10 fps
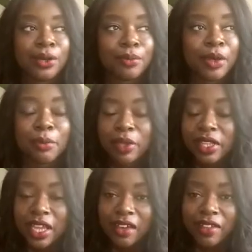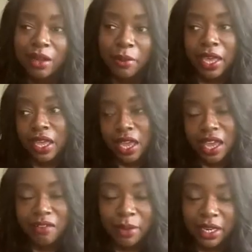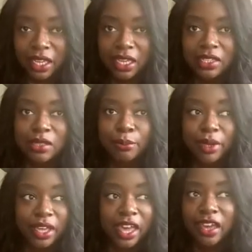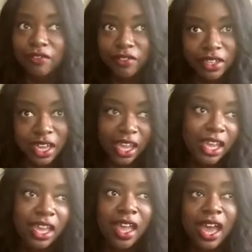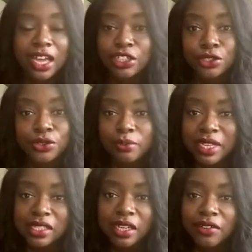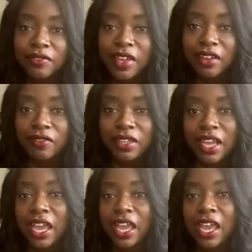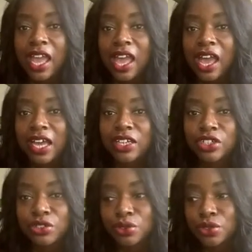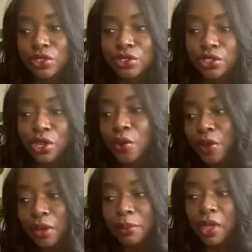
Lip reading: completely have down pat. I have my days, but every day I choose myself. Every day I choose to show up